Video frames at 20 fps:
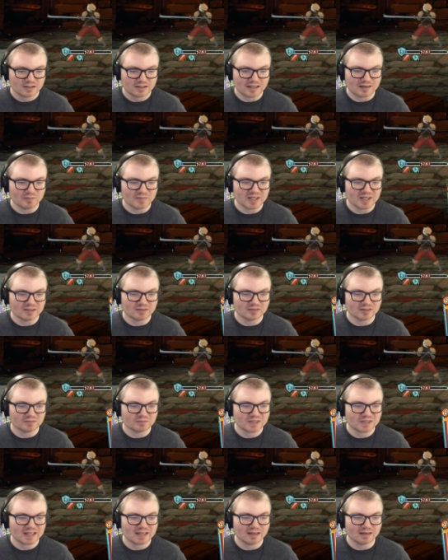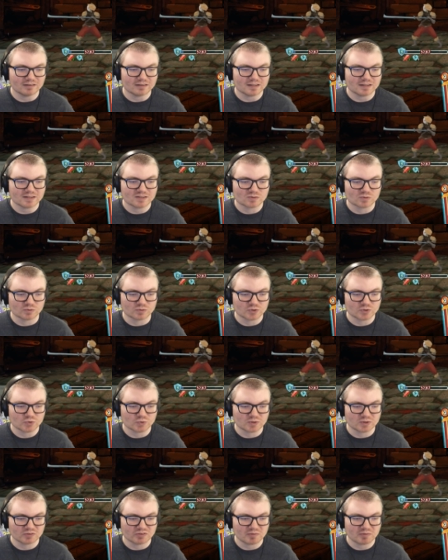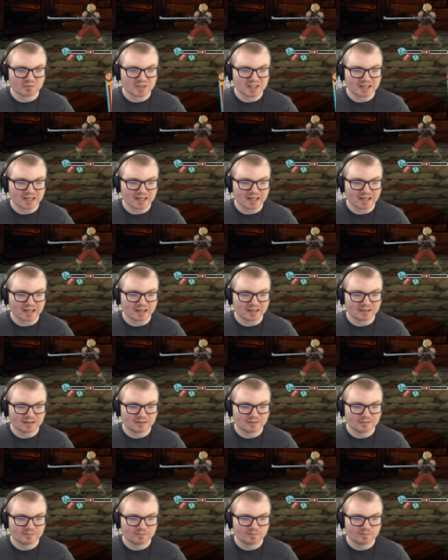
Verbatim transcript: That may only count this one, which would only be 8.